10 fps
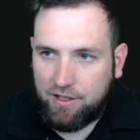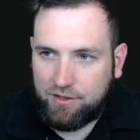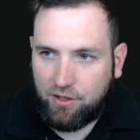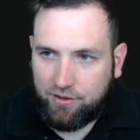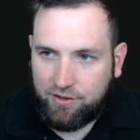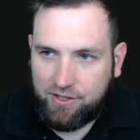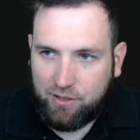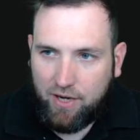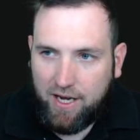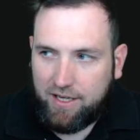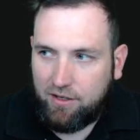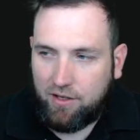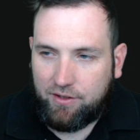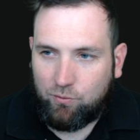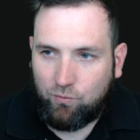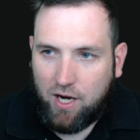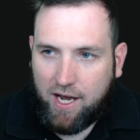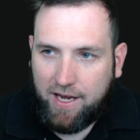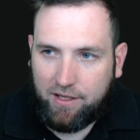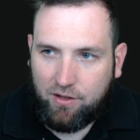So you can see right here on the
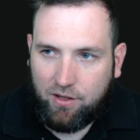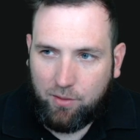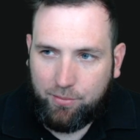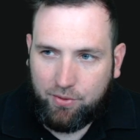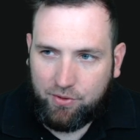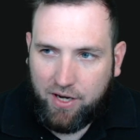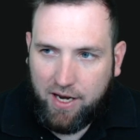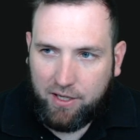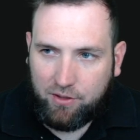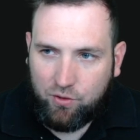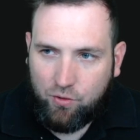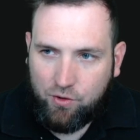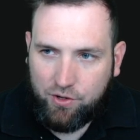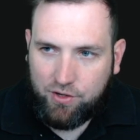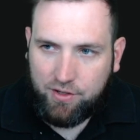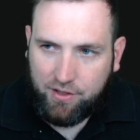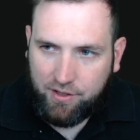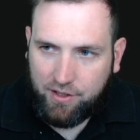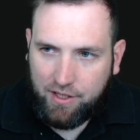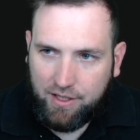right upper hand corner,
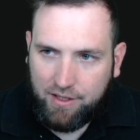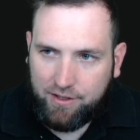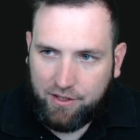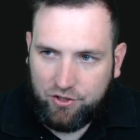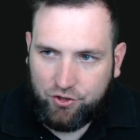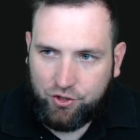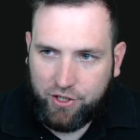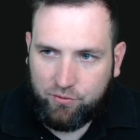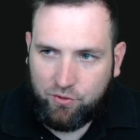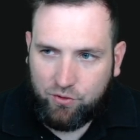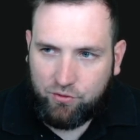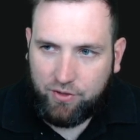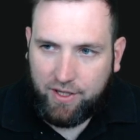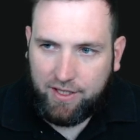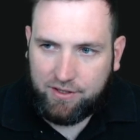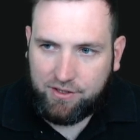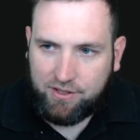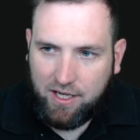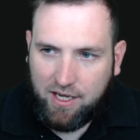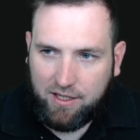there's general and
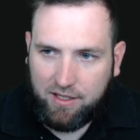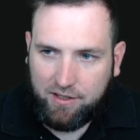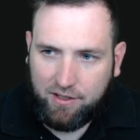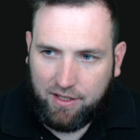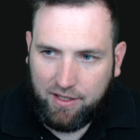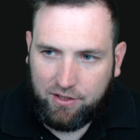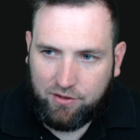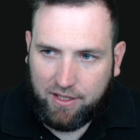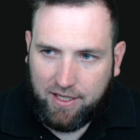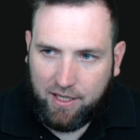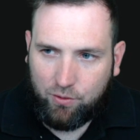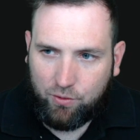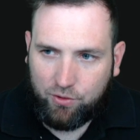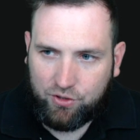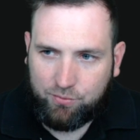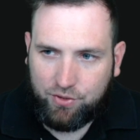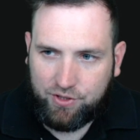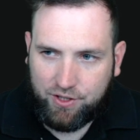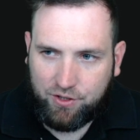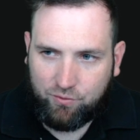stock, and you can add orders,
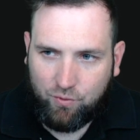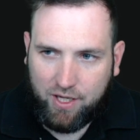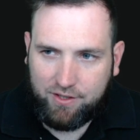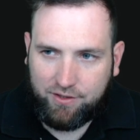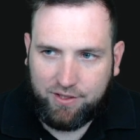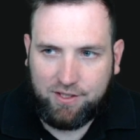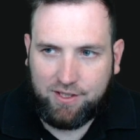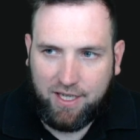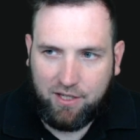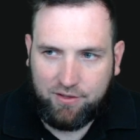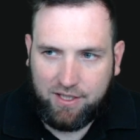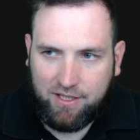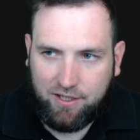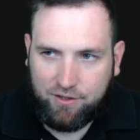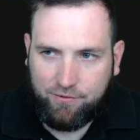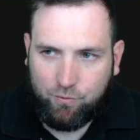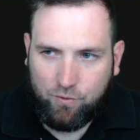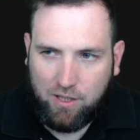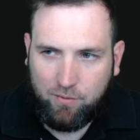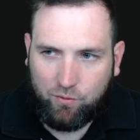positions, watch list, account details if you
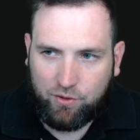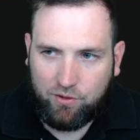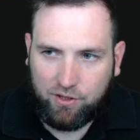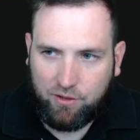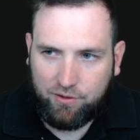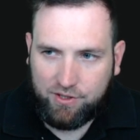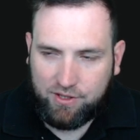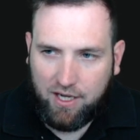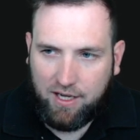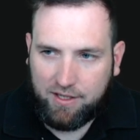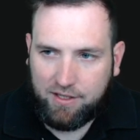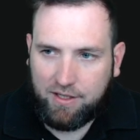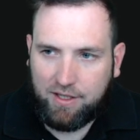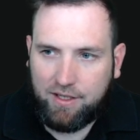want, but we're going to go to stock.